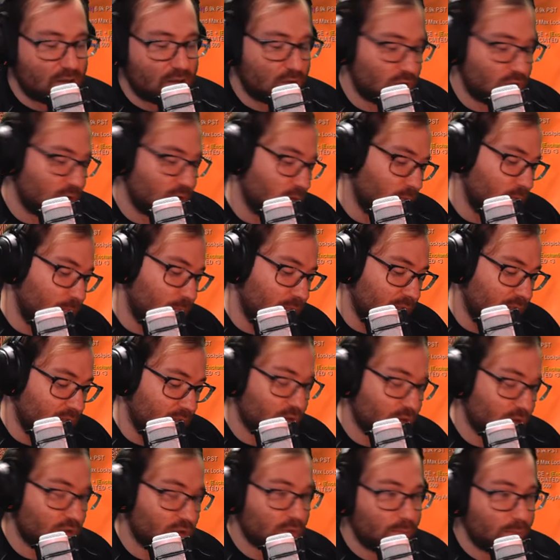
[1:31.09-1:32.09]
So pure
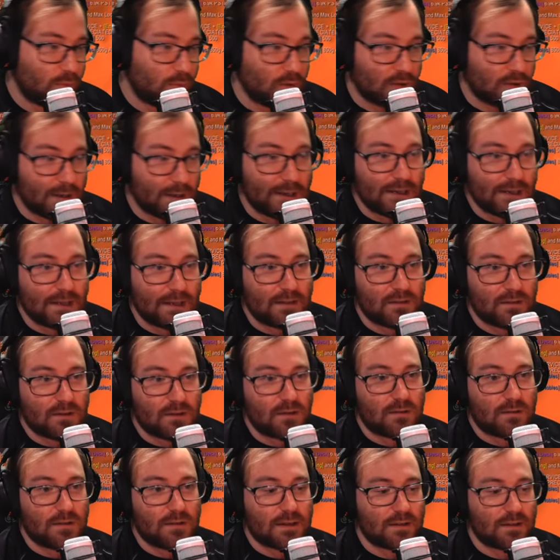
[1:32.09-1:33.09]
support is
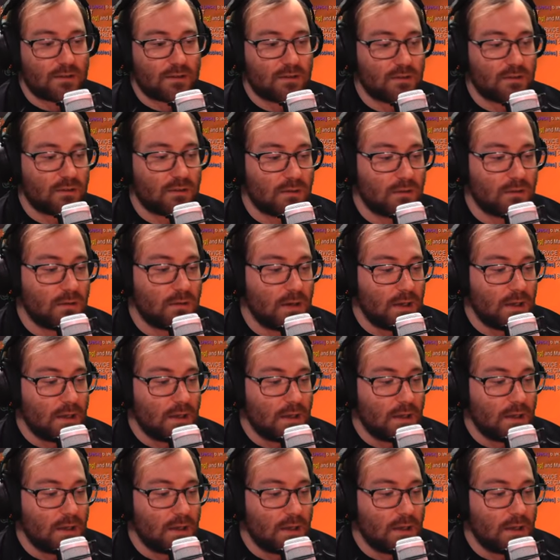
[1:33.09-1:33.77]
going to